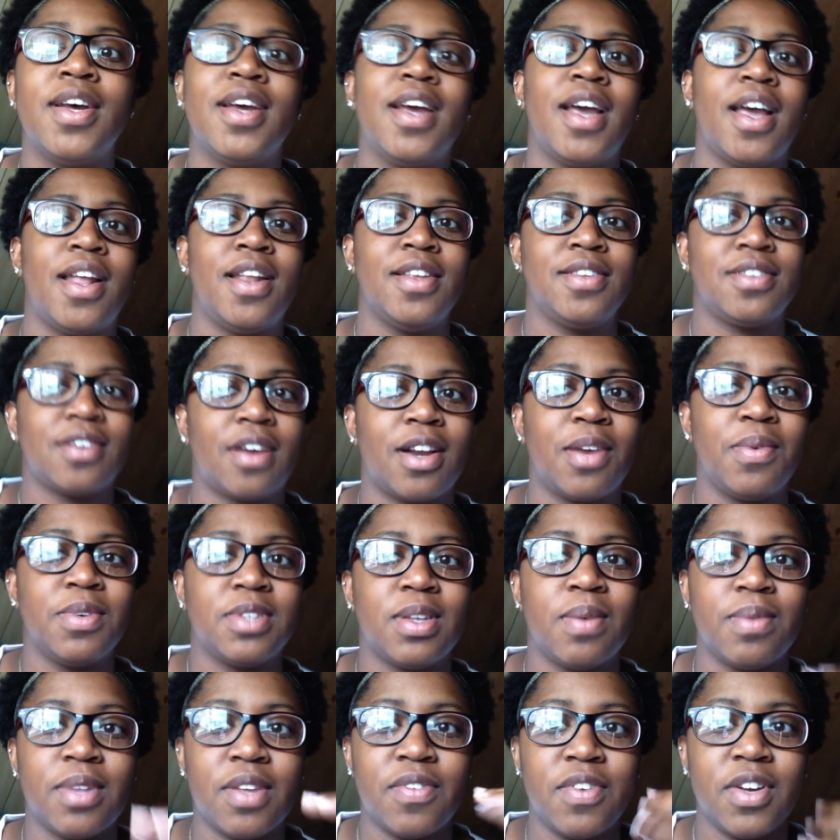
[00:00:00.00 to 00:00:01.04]
and it started with
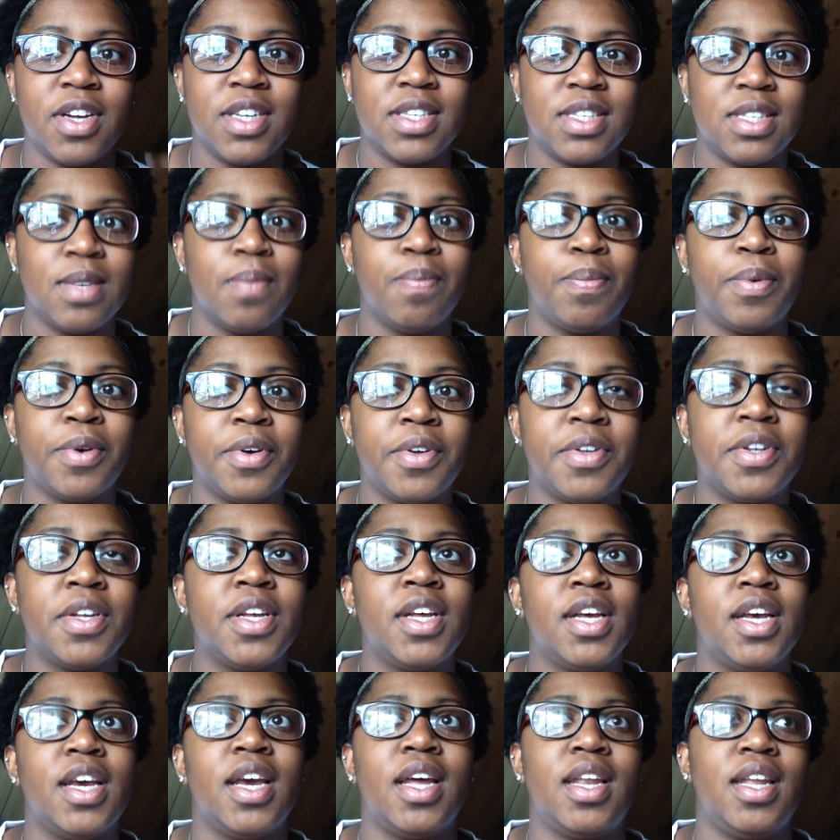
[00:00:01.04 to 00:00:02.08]
something very simple,
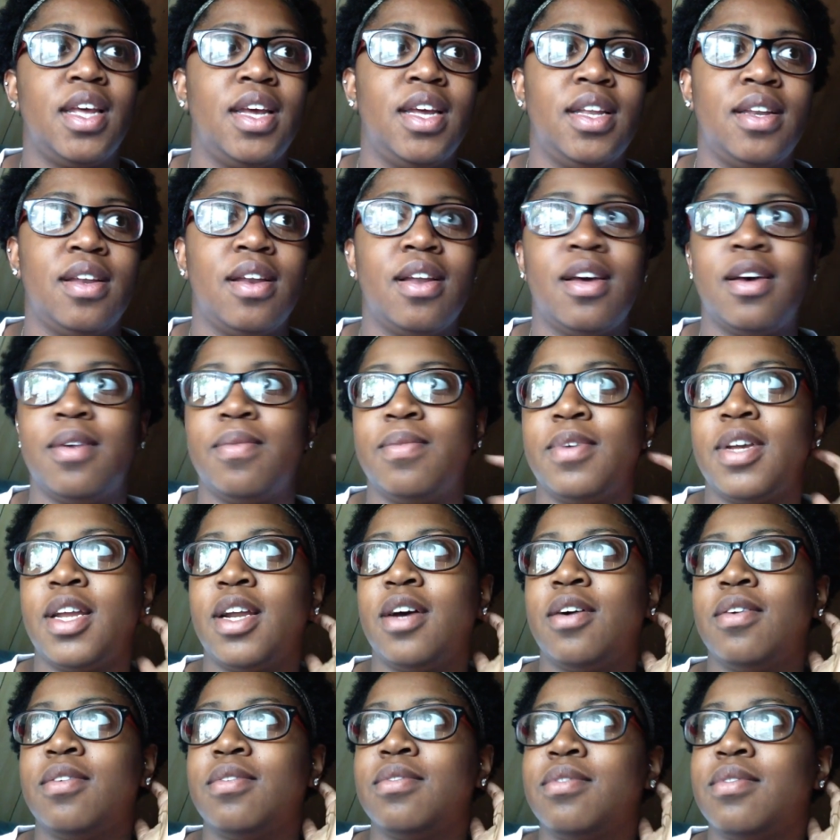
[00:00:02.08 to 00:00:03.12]
and it ended up, you
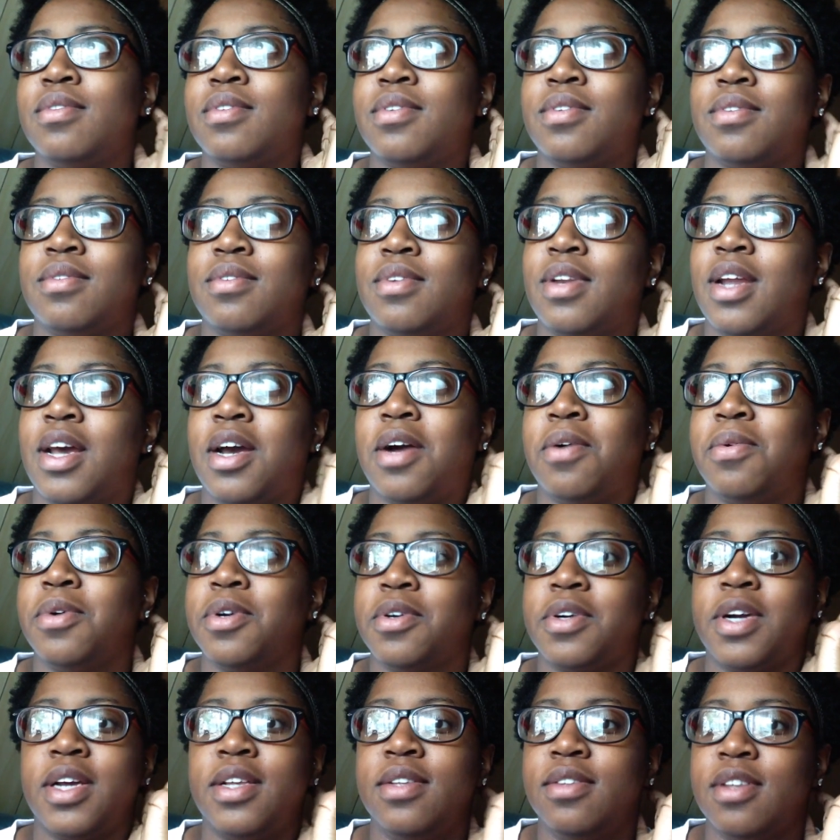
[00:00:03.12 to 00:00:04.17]
know, now where
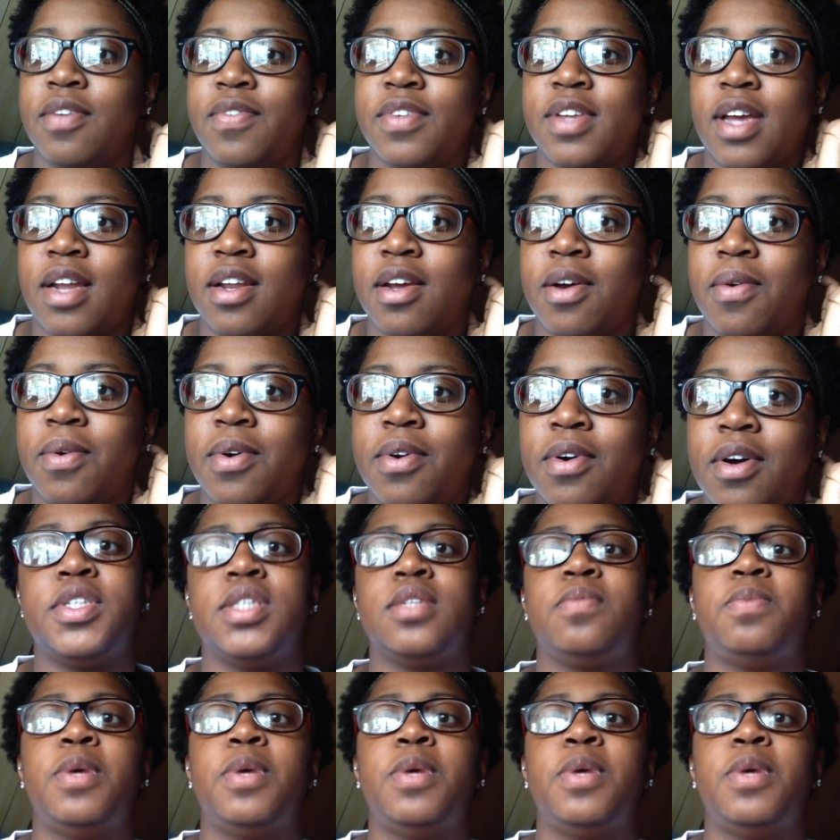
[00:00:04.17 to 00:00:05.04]
crazy stuff is kind of going on.